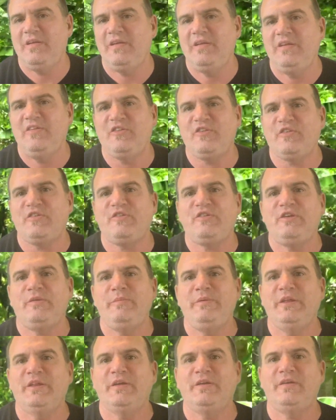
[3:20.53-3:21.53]
is a
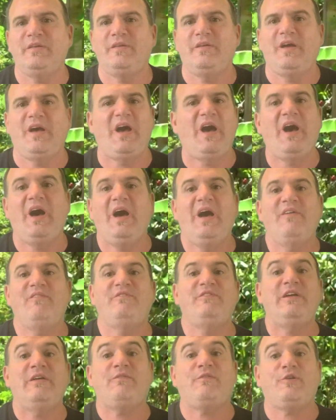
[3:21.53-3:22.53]
stimulant. I've
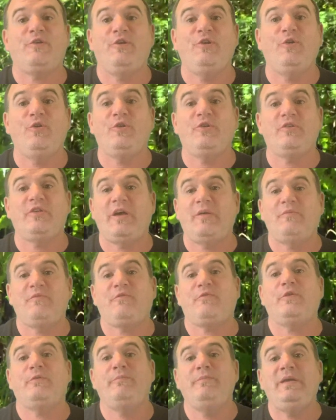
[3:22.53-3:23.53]
never noticed.
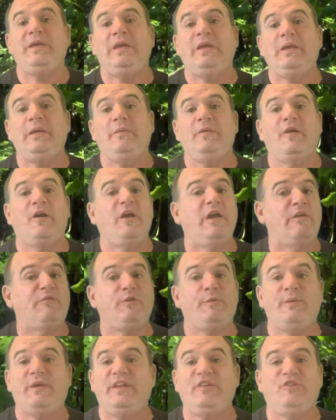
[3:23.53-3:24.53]
For me,
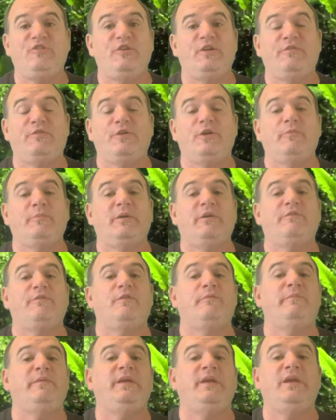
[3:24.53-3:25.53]
everybody's different, but for
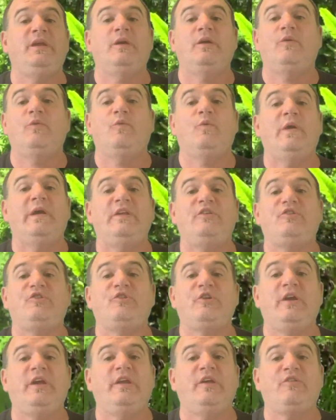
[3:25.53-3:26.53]
me, a white
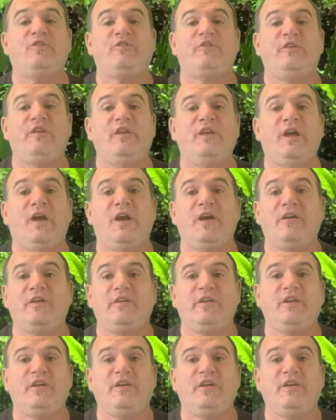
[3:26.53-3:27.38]
strain has not